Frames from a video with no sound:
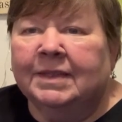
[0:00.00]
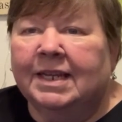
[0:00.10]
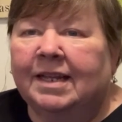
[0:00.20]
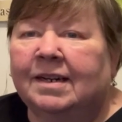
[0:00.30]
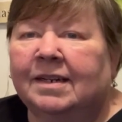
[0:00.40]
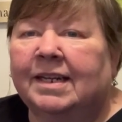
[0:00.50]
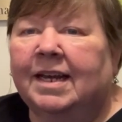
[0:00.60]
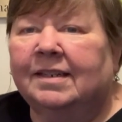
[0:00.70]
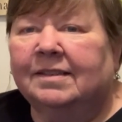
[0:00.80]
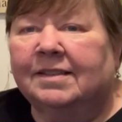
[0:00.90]
and our
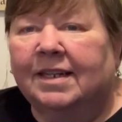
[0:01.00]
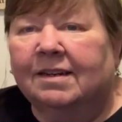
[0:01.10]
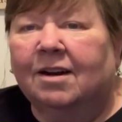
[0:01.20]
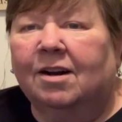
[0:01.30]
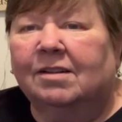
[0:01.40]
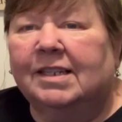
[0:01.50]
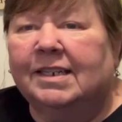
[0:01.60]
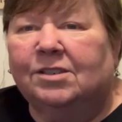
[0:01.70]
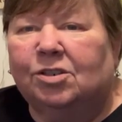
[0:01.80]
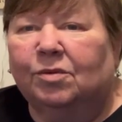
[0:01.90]
candles here are lit
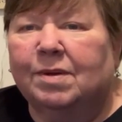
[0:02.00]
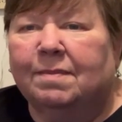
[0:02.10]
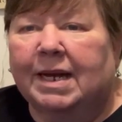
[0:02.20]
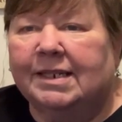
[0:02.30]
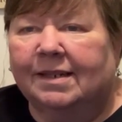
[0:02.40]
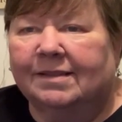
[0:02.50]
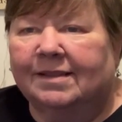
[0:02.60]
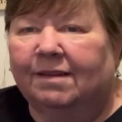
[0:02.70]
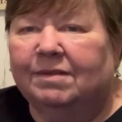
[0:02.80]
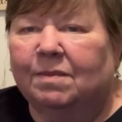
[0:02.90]
to remind us
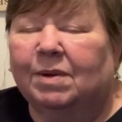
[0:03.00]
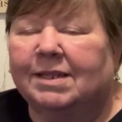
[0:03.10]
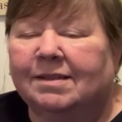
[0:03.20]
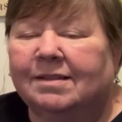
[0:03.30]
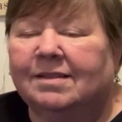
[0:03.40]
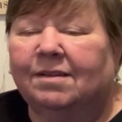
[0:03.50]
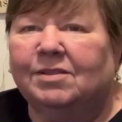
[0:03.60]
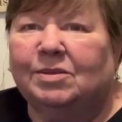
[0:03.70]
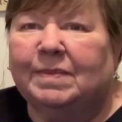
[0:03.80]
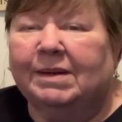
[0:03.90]
of the presence of
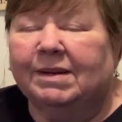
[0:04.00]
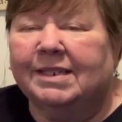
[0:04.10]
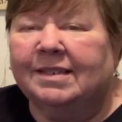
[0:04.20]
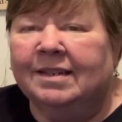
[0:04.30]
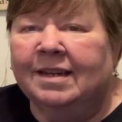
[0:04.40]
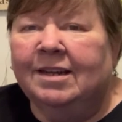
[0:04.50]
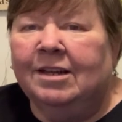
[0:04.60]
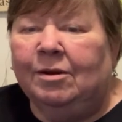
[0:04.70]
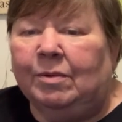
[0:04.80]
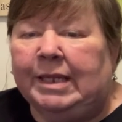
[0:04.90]
spirit
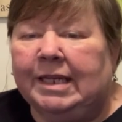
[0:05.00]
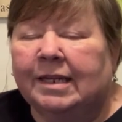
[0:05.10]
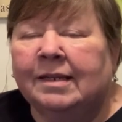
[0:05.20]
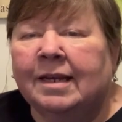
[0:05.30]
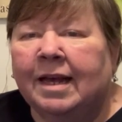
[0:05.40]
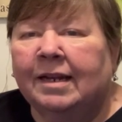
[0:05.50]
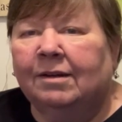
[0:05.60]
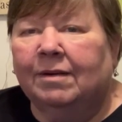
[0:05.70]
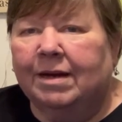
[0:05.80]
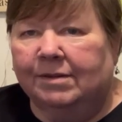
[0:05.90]
within and
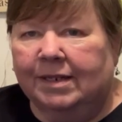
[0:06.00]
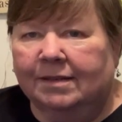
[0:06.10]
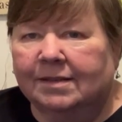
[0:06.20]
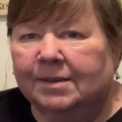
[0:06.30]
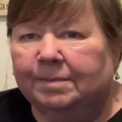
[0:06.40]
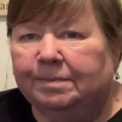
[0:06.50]
around us.